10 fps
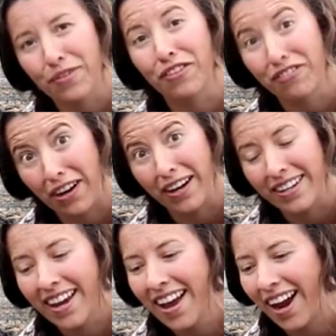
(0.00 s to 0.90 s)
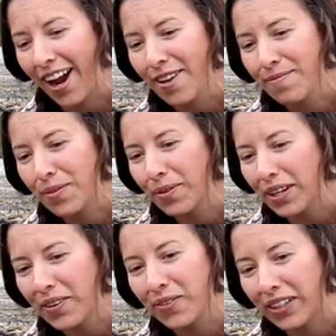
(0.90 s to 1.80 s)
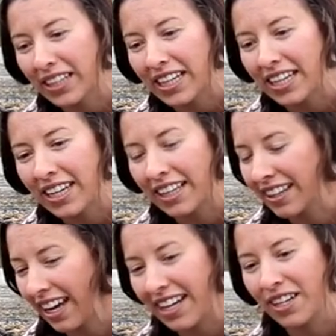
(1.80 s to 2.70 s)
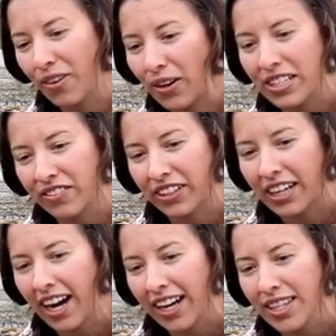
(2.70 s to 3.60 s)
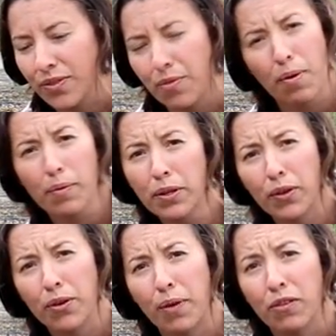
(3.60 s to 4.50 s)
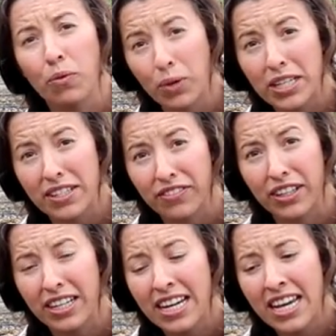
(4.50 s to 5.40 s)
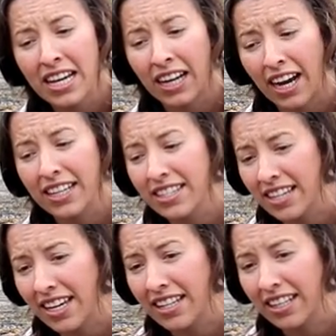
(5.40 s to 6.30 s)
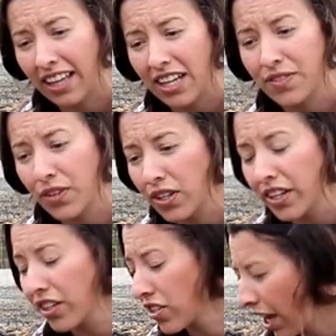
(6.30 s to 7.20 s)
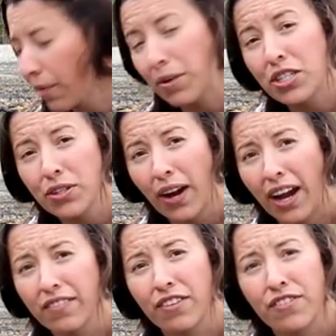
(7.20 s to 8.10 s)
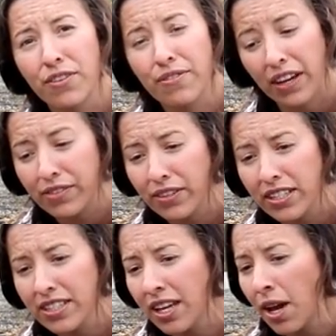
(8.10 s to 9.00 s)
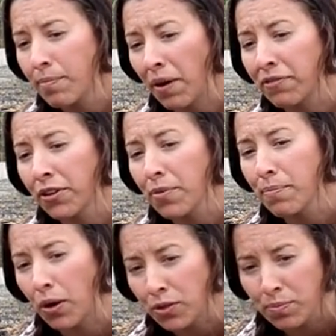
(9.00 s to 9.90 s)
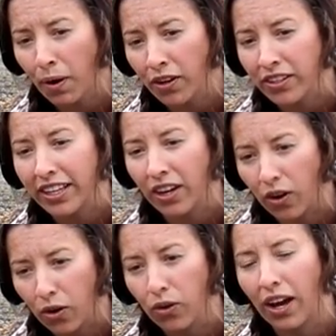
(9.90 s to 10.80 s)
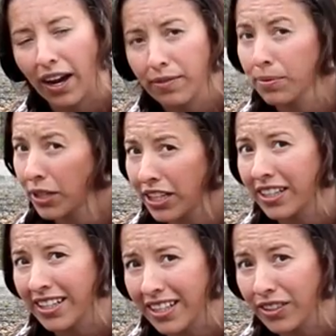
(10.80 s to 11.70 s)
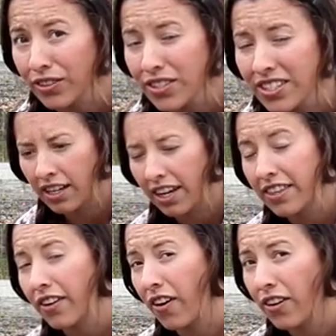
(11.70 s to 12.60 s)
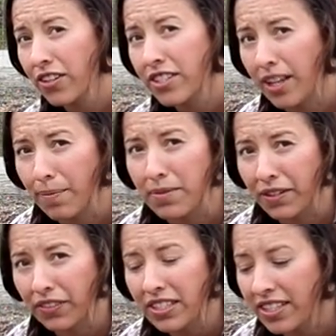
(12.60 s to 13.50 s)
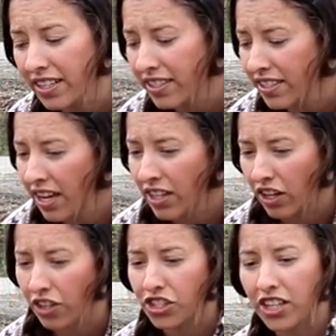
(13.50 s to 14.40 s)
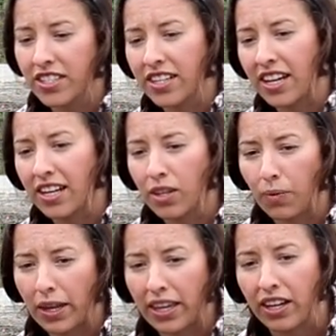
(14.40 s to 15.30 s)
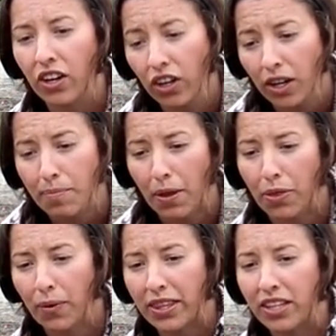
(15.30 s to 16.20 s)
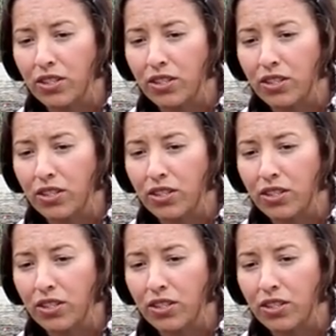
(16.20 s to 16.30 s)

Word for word: for fun. Um, we really like growing different kinds. We've probably grown about 40 different kinds in the last few years and we do have a few favorites, but for the most part they all have pretty good yields. And there are some differences, not just in the way they cook, but the way they